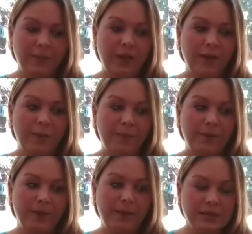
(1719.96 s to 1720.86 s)
um,
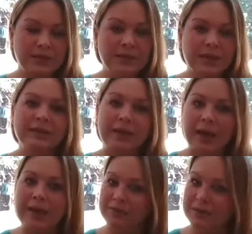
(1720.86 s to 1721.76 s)
it doesn't take a
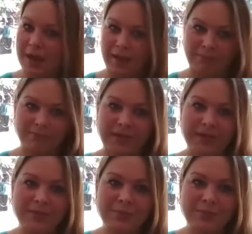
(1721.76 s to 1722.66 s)
lot of time it
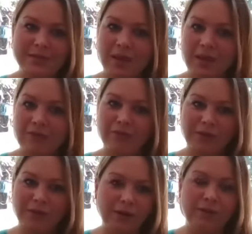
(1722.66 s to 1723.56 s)
can be done
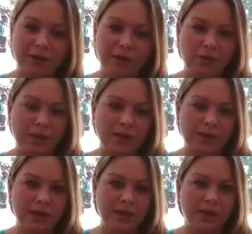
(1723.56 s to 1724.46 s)
very very
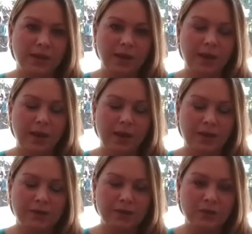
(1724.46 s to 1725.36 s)
quickly
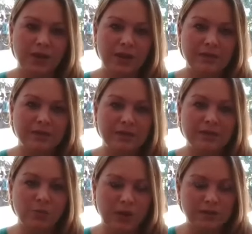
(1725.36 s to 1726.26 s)
uh, so that it
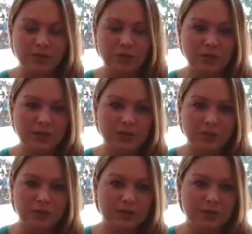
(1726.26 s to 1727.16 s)
doesn't waste your
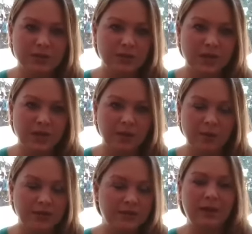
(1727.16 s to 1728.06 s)
resources or take up
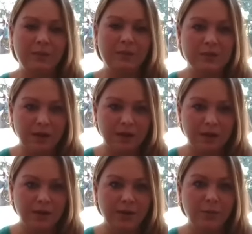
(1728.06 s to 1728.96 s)
a time suck
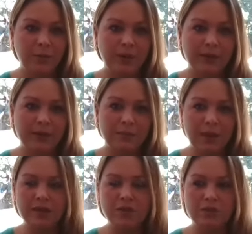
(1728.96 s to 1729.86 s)
but can
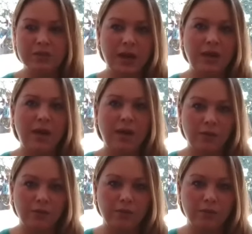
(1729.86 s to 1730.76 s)
make you stand
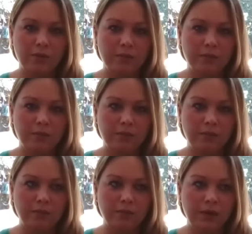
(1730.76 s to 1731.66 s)
out
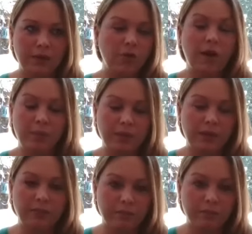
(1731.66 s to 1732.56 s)

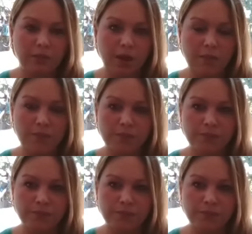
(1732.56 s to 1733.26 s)
incredibly yeah